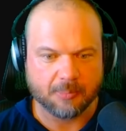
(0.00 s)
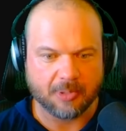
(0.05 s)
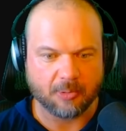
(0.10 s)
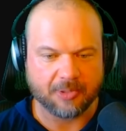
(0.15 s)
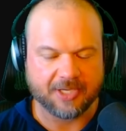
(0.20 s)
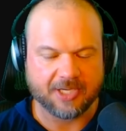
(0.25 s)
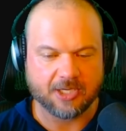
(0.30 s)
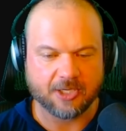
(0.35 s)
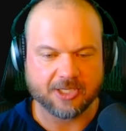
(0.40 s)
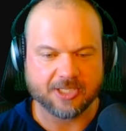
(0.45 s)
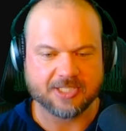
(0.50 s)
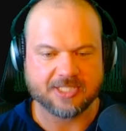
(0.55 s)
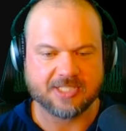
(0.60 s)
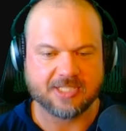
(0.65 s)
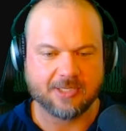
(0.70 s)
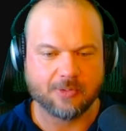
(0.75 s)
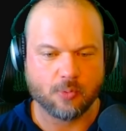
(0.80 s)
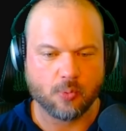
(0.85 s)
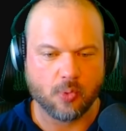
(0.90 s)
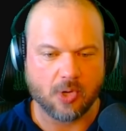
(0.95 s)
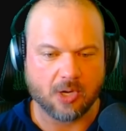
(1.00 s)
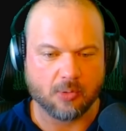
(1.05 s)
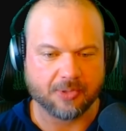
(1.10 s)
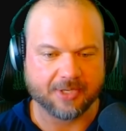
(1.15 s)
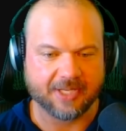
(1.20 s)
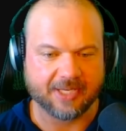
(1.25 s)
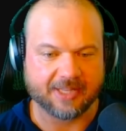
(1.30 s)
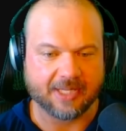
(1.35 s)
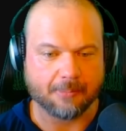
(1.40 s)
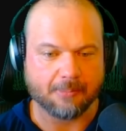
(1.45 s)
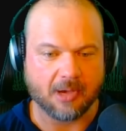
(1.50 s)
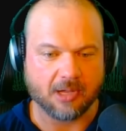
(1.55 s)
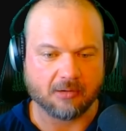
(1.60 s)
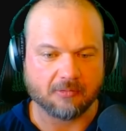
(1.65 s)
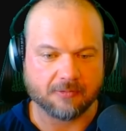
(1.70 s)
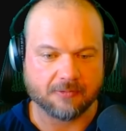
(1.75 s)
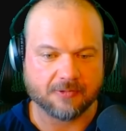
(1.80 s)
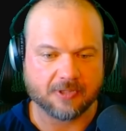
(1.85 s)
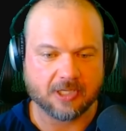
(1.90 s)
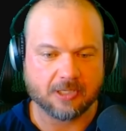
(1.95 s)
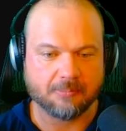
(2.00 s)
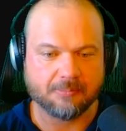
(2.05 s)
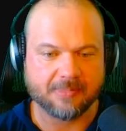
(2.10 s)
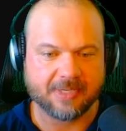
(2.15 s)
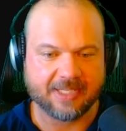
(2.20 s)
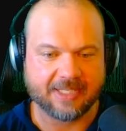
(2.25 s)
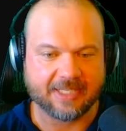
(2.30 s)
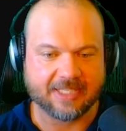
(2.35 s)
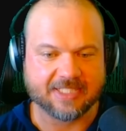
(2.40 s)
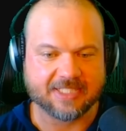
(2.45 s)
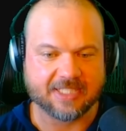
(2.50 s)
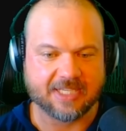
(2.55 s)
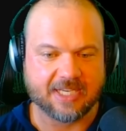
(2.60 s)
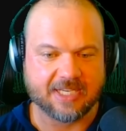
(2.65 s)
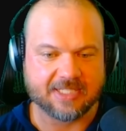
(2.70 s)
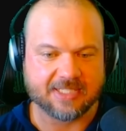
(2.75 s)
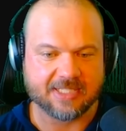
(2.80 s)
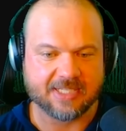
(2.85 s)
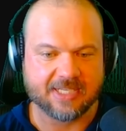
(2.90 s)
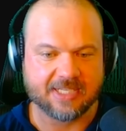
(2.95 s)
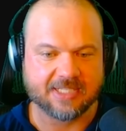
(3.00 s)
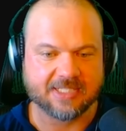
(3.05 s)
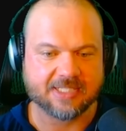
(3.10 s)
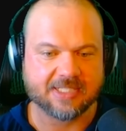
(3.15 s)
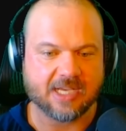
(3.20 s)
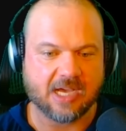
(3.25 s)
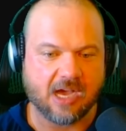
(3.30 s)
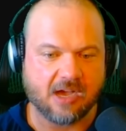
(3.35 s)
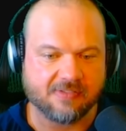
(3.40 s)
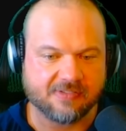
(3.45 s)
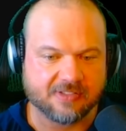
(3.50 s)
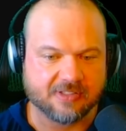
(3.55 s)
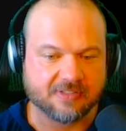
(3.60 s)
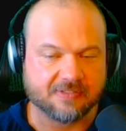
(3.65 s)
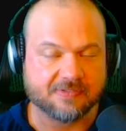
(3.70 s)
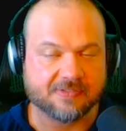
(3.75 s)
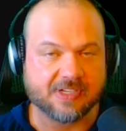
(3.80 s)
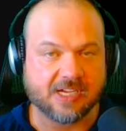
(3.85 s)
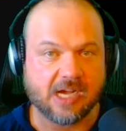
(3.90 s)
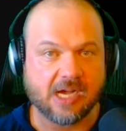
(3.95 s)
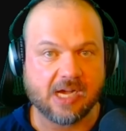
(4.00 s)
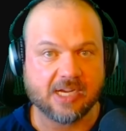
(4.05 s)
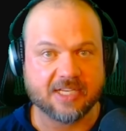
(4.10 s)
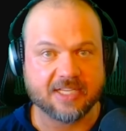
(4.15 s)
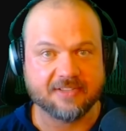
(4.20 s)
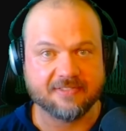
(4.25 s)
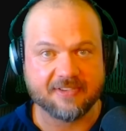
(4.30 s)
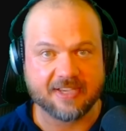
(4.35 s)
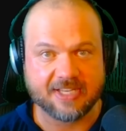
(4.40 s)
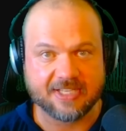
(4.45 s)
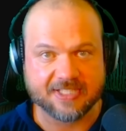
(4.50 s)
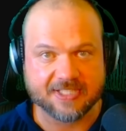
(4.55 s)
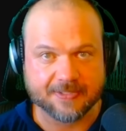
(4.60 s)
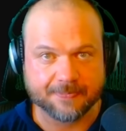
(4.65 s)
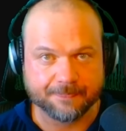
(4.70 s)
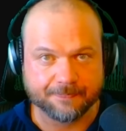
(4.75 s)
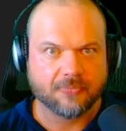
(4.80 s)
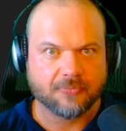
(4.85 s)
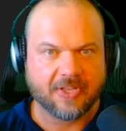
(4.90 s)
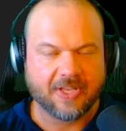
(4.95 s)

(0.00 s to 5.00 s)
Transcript: By the way, here you can see where we're getting the model from. In this case, it's off of Hugging Face.